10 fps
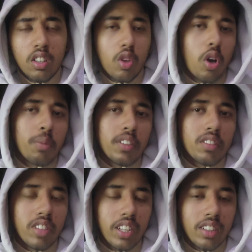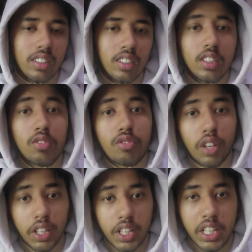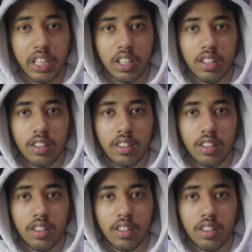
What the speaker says: Common thread is fatigue.